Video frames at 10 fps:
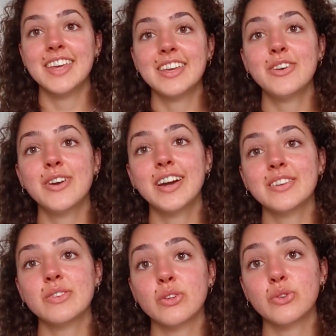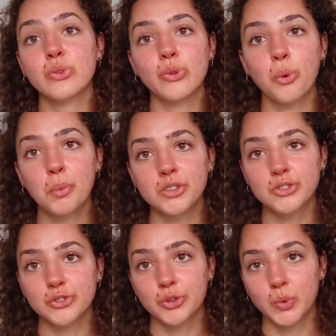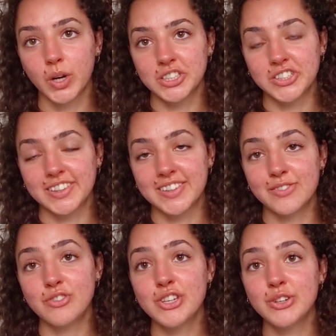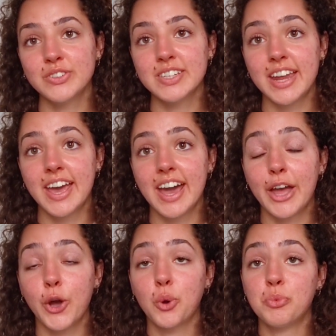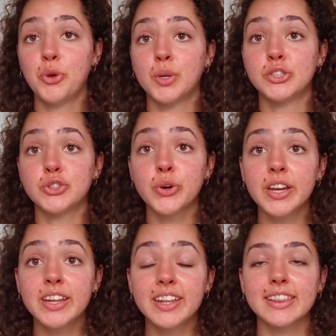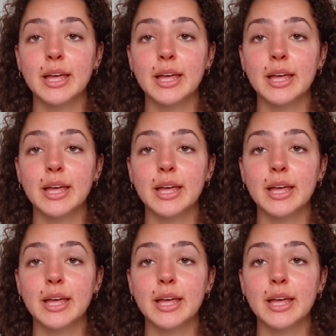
Thank you guys so much for watching this video today. I hope you enjoyed it.